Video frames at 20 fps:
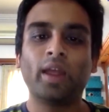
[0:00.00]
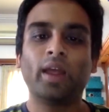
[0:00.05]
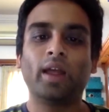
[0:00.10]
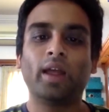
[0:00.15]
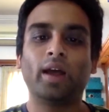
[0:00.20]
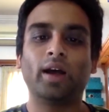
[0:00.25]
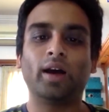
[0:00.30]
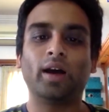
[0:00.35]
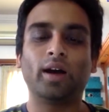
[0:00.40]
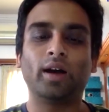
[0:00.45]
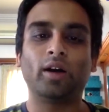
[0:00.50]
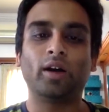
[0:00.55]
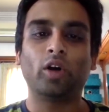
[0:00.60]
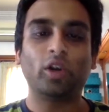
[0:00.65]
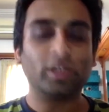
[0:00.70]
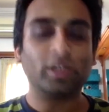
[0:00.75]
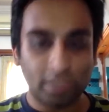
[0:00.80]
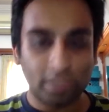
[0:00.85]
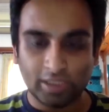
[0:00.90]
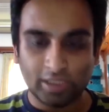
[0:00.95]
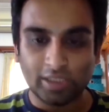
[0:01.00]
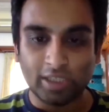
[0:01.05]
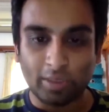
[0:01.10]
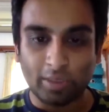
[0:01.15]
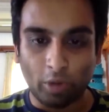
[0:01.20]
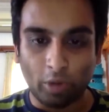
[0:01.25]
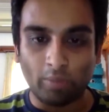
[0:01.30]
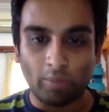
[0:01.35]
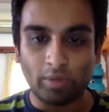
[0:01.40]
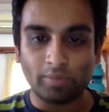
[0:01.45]
or citizen
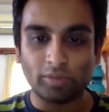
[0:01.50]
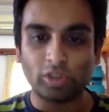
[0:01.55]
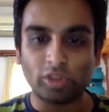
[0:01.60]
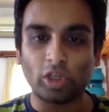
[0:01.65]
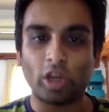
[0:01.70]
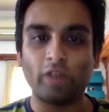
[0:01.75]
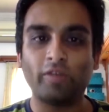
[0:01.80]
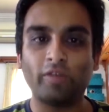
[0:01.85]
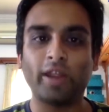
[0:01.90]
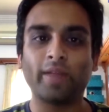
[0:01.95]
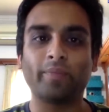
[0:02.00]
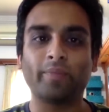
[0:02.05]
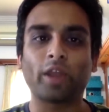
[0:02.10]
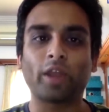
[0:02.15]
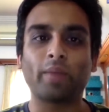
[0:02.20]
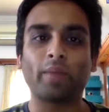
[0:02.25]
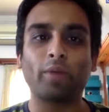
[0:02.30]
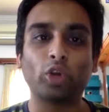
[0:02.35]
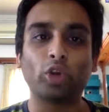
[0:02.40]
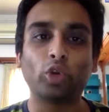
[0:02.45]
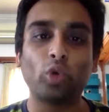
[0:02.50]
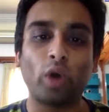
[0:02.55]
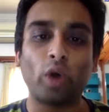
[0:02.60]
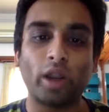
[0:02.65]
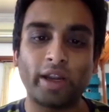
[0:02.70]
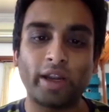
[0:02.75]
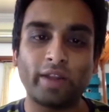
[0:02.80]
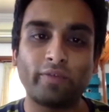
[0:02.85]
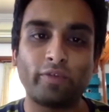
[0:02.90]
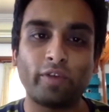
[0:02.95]
problem solving. About
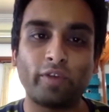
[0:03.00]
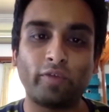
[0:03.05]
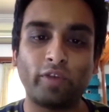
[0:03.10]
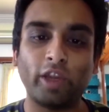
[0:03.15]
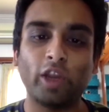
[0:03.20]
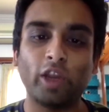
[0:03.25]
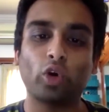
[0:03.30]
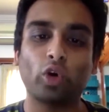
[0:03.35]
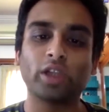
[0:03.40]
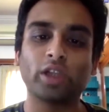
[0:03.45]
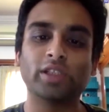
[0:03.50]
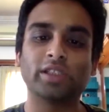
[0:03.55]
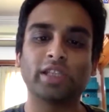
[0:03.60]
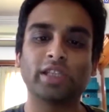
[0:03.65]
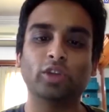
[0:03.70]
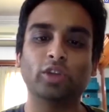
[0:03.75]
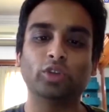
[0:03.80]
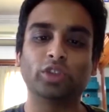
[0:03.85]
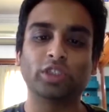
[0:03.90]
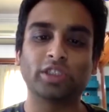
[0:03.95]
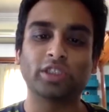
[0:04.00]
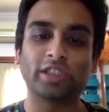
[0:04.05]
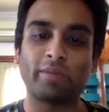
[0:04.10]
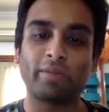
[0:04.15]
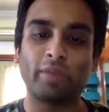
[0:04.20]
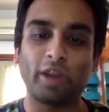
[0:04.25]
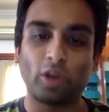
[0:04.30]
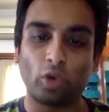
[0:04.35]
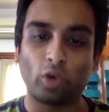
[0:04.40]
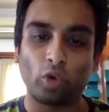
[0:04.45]
250 local solutions have
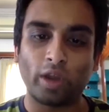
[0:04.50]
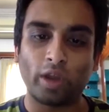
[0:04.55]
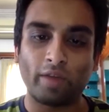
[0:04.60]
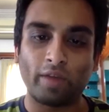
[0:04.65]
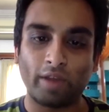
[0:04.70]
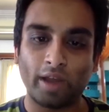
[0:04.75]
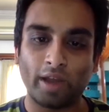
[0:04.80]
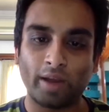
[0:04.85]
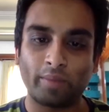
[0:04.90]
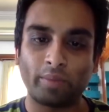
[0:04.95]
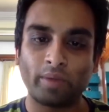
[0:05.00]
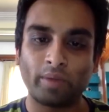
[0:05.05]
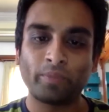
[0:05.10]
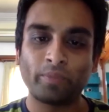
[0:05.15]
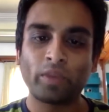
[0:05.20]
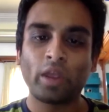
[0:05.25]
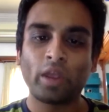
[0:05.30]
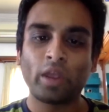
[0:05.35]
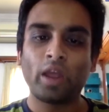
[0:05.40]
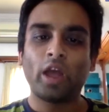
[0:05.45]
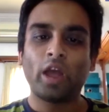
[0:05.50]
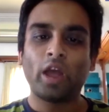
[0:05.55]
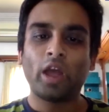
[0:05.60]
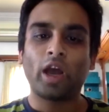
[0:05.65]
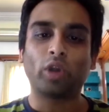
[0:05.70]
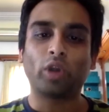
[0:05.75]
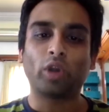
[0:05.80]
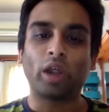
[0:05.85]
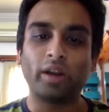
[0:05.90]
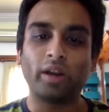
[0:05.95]
been co-developed.
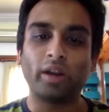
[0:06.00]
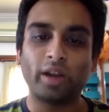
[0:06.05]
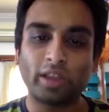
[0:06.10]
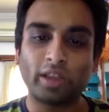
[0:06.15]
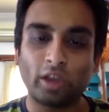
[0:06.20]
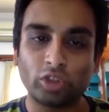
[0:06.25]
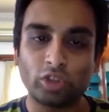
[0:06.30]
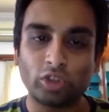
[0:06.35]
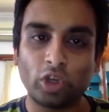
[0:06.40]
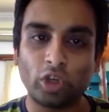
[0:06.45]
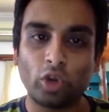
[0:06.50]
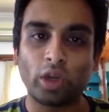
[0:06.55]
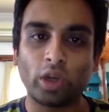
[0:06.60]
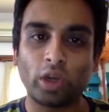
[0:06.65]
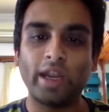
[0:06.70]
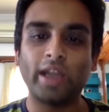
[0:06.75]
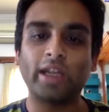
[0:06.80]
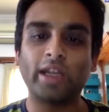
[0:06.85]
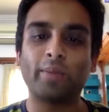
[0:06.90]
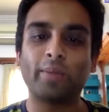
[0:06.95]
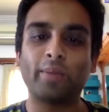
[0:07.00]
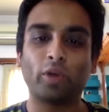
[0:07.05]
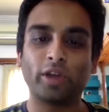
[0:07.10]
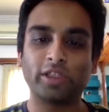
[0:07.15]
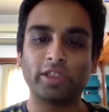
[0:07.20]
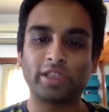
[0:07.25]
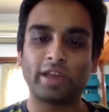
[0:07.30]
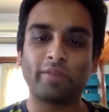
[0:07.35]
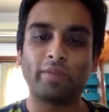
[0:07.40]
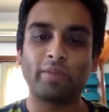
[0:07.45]
About 100,000 local data
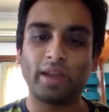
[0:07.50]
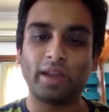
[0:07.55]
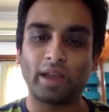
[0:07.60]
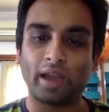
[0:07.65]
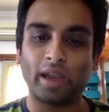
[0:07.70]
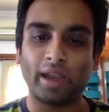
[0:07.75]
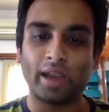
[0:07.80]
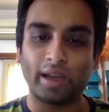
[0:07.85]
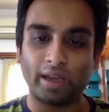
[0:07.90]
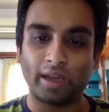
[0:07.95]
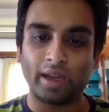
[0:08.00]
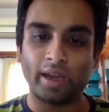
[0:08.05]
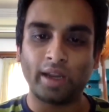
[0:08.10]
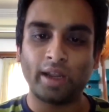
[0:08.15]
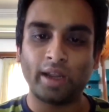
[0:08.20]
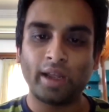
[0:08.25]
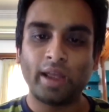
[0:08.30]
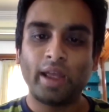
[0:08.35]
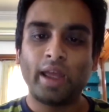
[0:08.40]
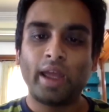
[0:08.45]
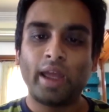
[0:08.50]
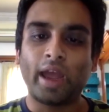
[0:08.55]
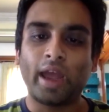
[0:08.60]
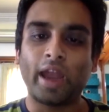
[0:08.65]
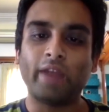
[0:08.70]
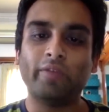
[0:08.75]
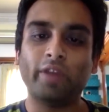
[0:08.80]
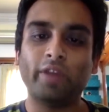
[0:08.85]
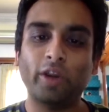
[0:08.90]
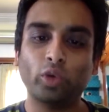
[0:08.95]
points have been collected.
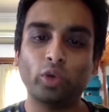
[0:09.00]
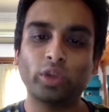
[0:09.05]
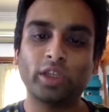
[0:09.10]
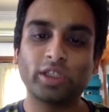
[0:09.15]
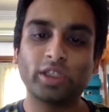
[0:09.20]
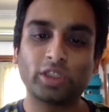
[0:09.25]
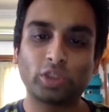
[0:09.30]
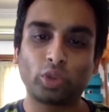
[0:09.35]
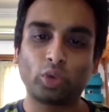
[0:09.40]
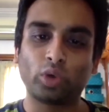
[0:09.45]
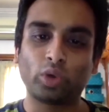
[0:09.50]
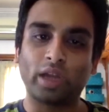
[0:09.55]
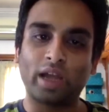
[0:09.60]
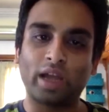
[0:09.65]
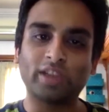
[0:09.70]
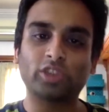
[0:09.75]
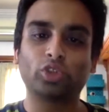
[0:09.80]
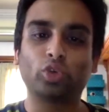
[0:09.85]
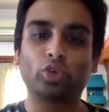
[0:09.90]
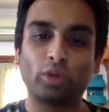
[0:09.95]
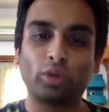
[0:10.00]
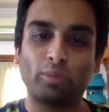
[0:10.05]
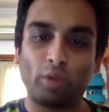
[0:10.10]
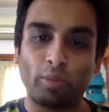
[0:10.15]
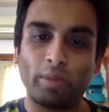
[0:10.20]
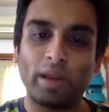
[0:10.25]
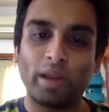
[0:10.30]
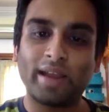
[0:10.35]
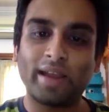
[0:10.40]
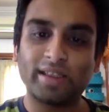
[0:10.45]
And we do this through grassroots
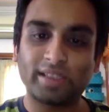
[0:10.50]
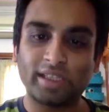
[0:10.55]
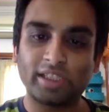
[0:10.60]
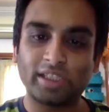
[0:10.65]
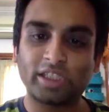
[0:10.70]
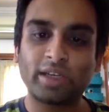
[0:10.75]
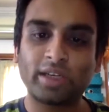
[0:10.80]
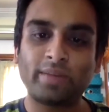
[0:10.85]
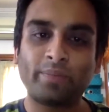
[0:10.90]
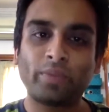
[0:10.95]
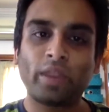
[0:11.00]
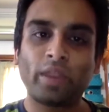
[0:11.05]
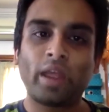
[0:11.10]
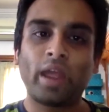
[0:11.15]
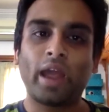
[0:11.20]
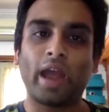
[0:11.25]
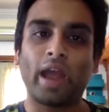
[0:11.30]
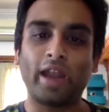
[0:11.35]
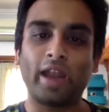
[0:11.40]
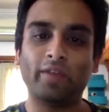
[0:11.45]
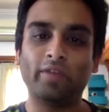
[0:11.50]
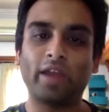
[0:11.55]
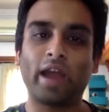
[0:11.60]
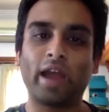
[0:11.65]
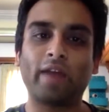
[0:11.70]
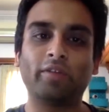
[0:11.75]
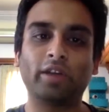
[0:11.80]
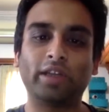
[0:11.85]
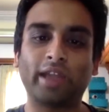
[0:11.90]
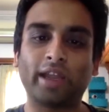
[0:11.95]
mobilization. And we
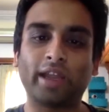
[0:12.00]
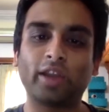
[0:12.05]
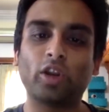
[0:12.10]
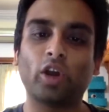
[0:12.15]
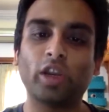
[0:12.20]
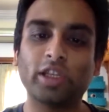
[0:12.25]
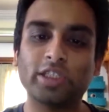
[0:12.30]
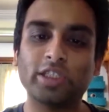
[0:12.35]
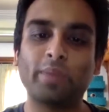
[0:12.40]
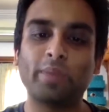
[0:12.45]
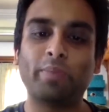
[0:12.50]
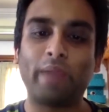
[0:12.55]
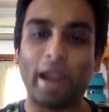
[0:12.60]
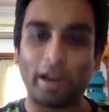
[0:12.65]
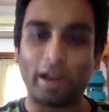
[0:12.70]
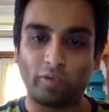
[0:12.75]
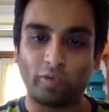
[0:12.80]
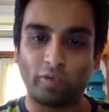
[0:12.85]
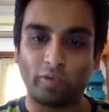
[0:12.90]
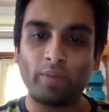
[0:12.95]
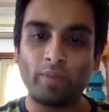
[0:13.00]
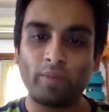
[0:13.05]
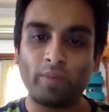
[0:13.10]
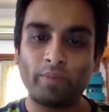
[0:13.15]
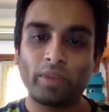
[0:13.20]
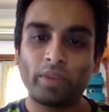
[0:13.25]
have a technology platform.